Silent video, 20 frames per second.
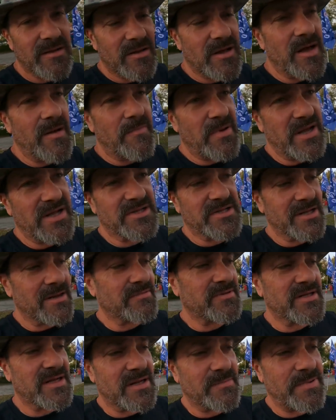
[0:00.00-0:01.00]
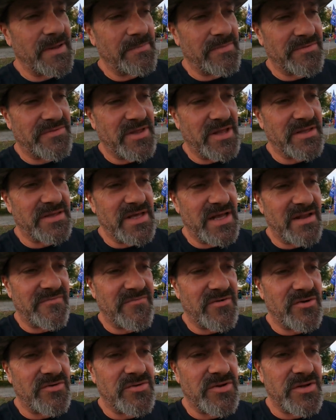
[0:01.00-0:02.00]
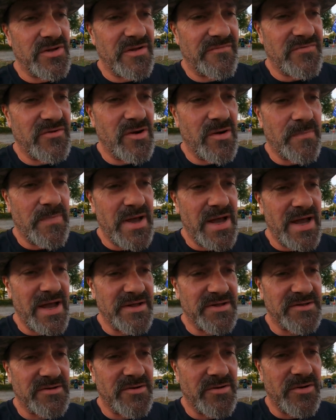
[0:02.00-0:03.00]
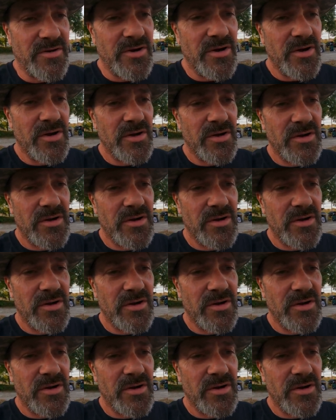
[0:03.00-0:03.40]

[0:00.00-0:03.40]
I guess a big subset of people think that if you're a pastor...